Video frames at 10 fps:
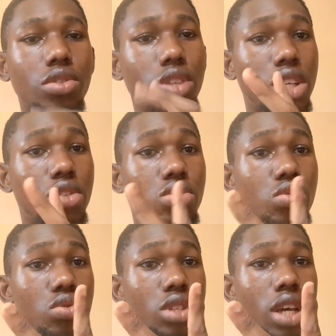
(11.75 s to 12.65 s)
Those are the
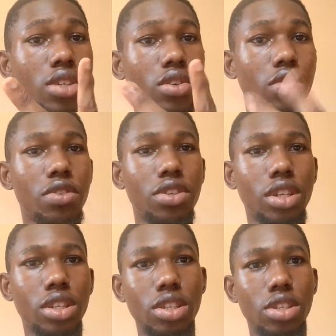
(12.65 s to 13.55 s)
two sides of a
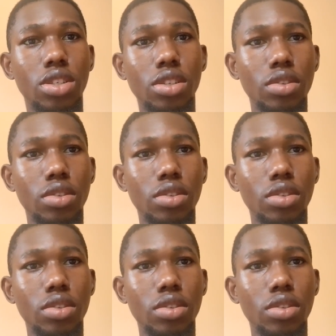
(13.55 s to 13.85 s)
strategy.